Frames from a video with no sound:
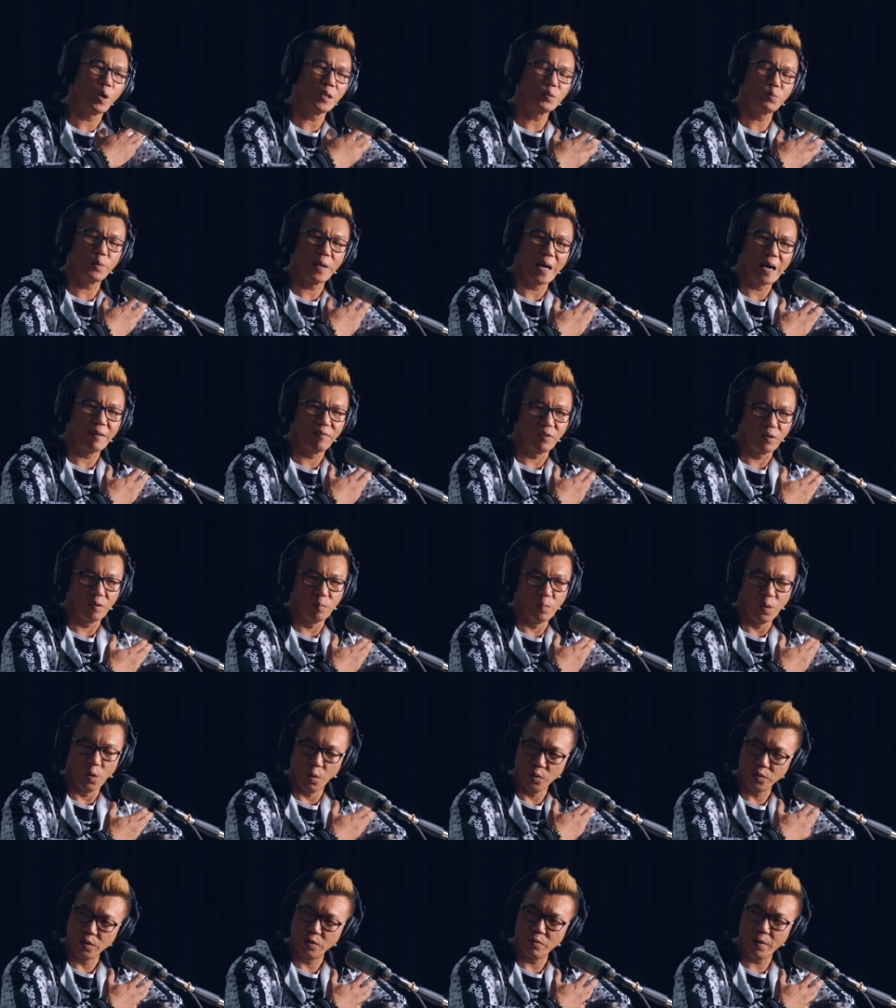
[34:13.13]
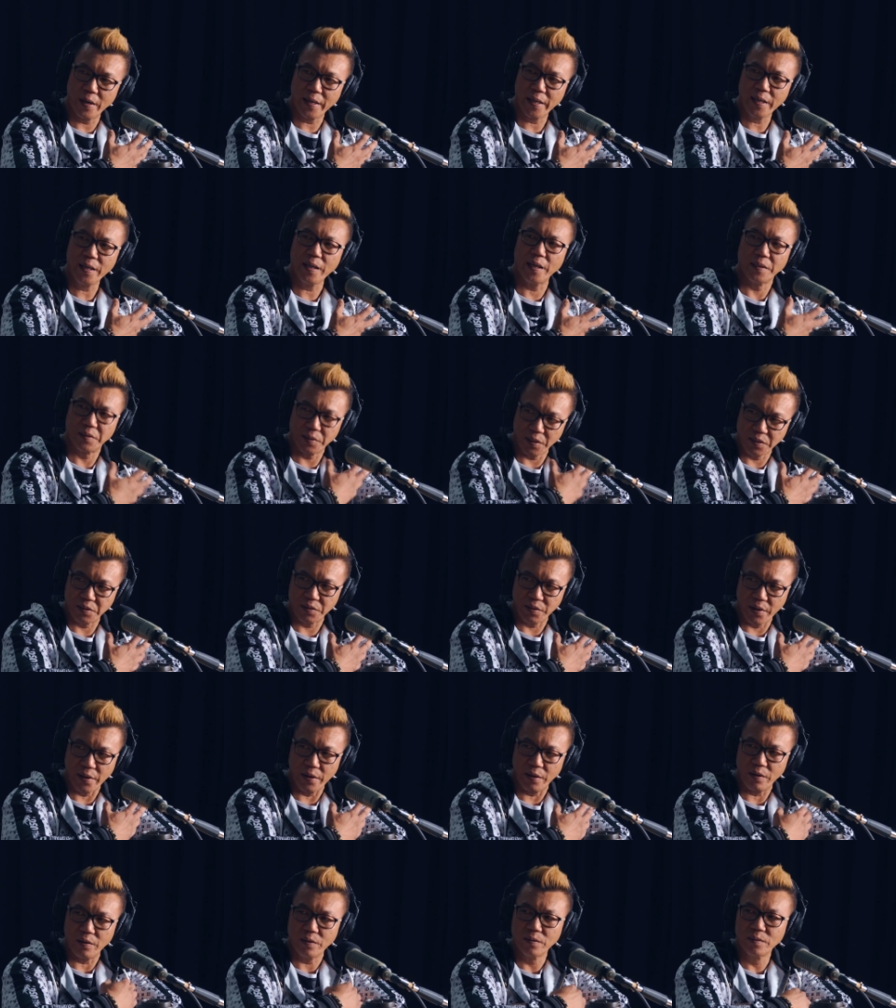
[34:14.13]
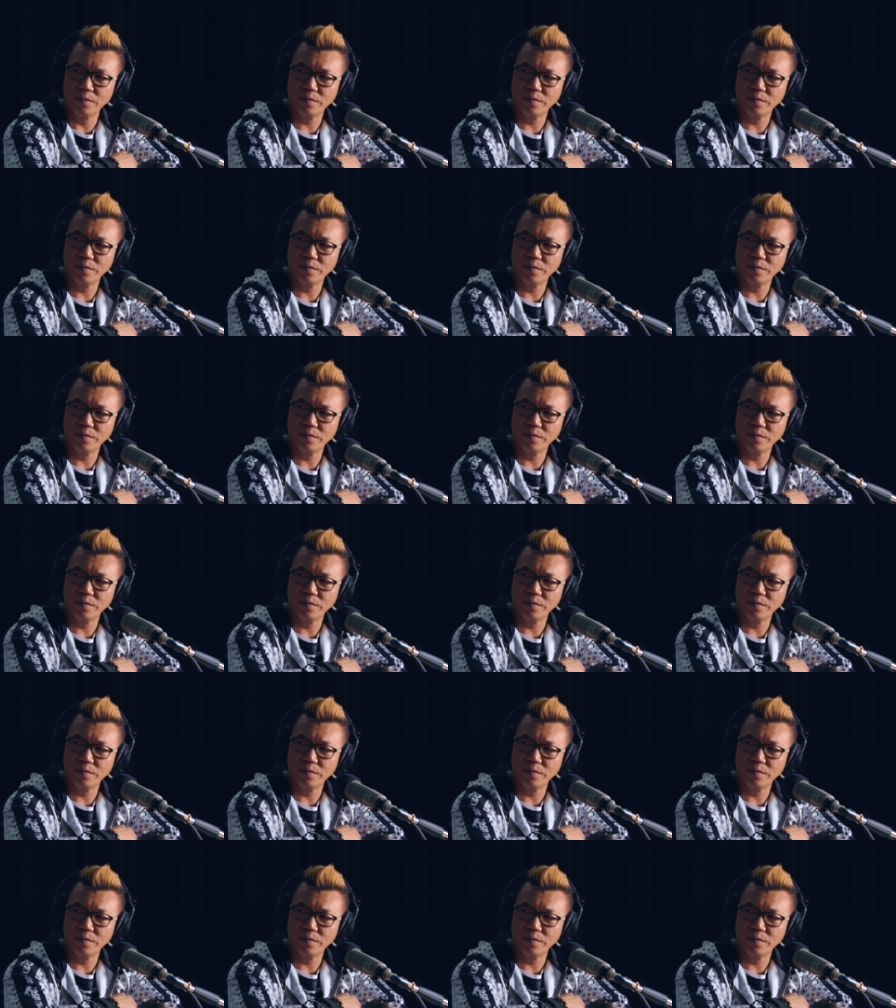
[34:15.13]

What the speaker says: once we have our mold already, it's there.